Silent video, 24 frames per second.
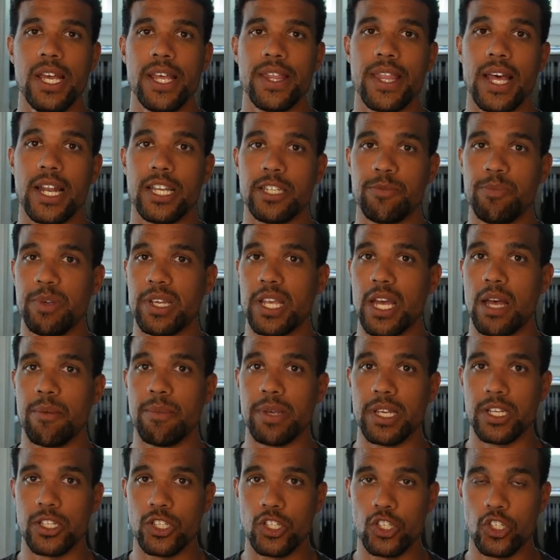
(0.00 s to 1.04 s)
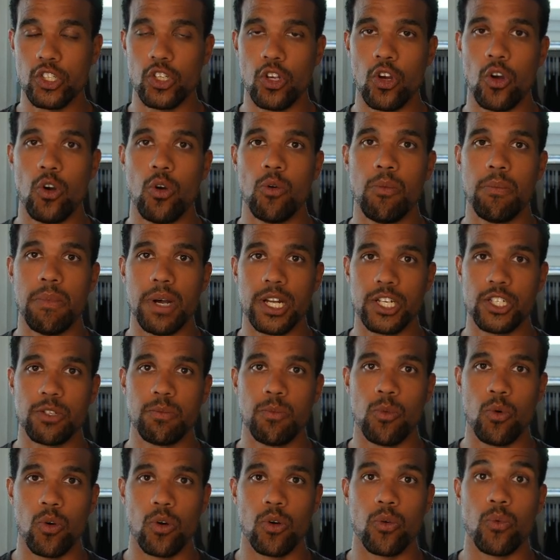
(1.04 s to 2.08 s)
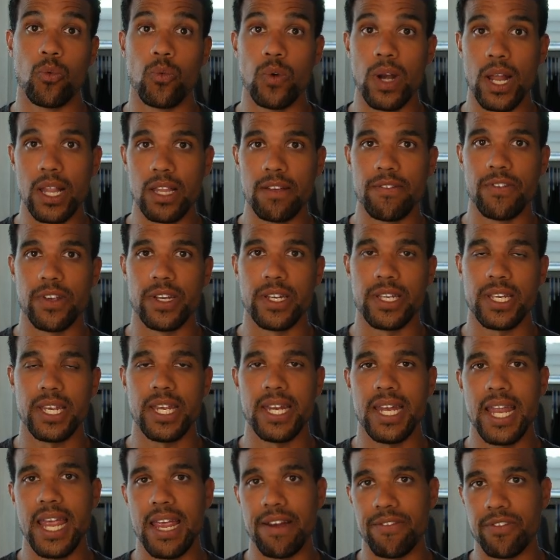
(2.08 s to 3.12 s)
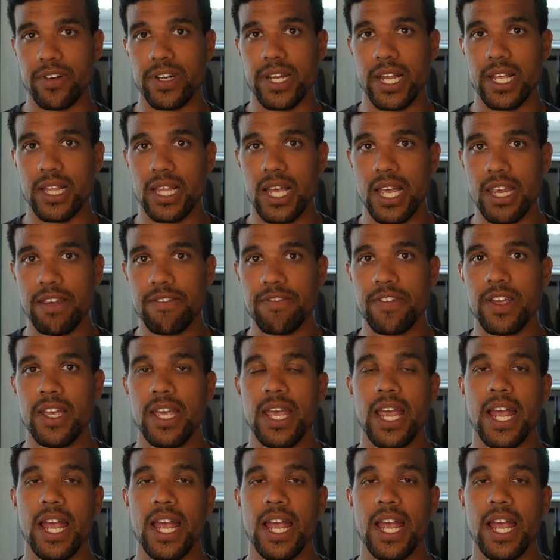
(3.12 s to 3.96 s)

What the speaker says: that is becoming so much more relevant in everyday life,